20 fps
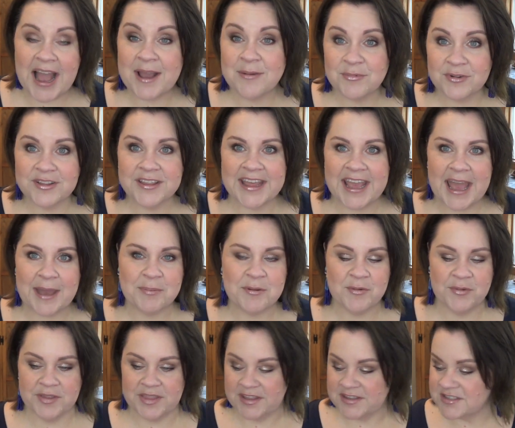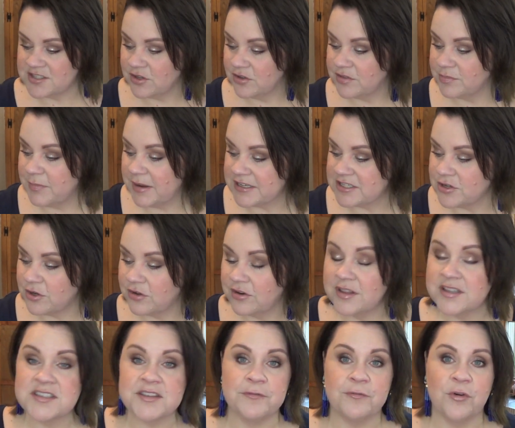I'm really happy with it. So my total
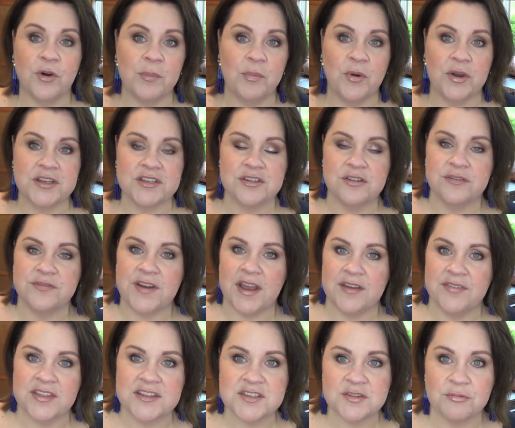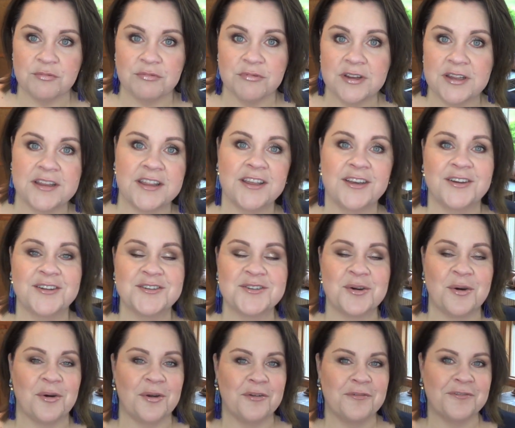is a 4.25. That's a really good
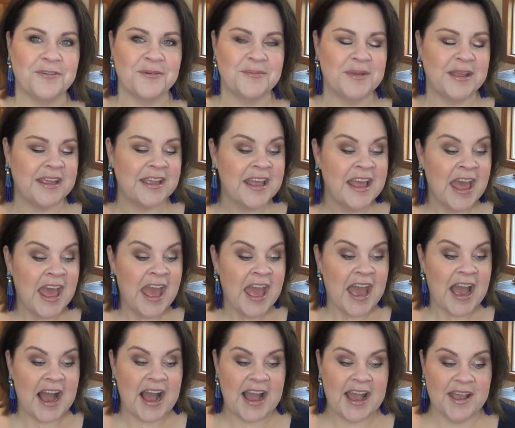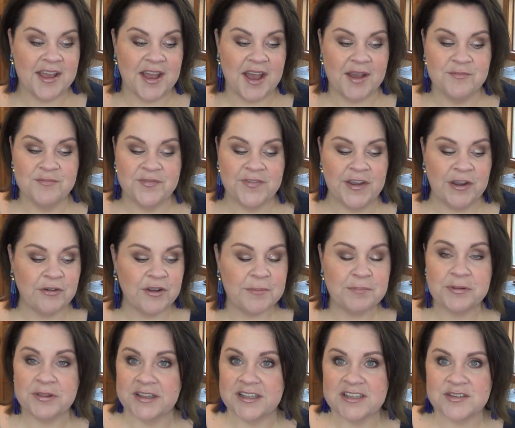total for me. I, I'm very
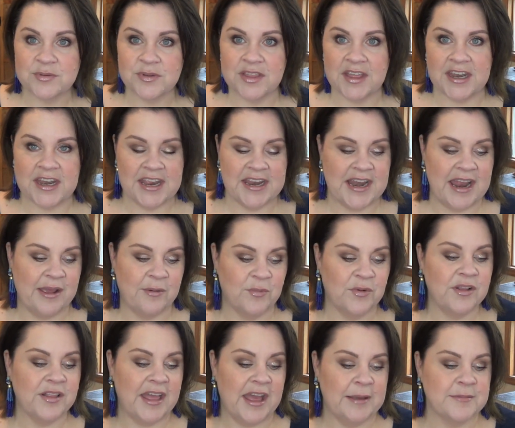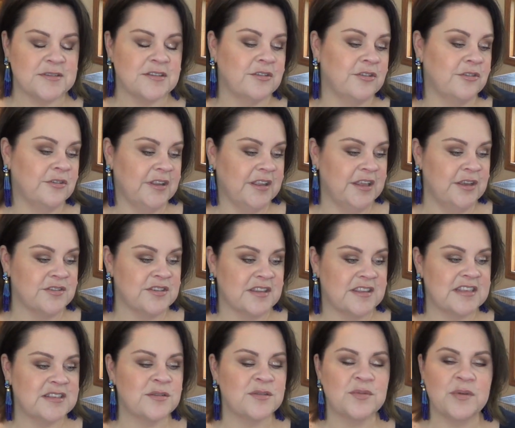pleased with it and I will absolutely use it.
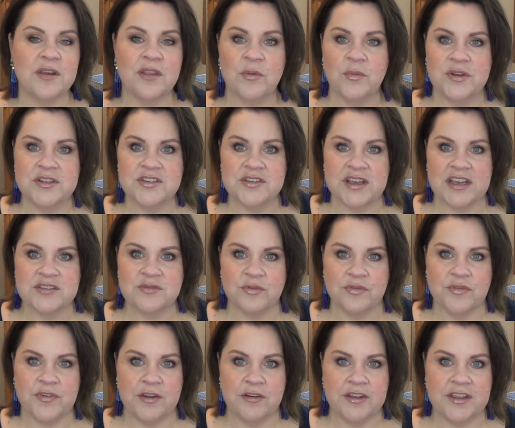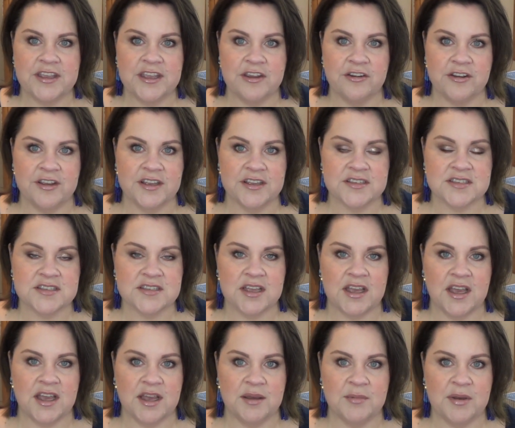This is one of the ones you guys were very curious
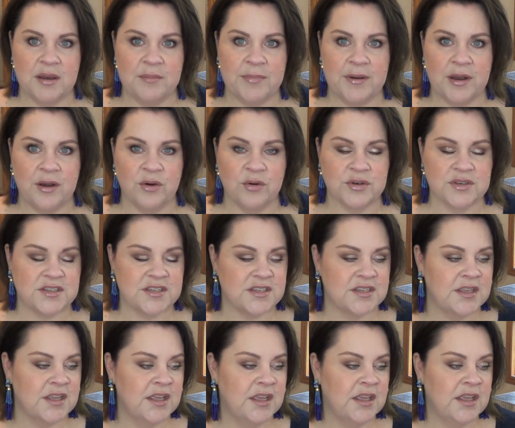um, about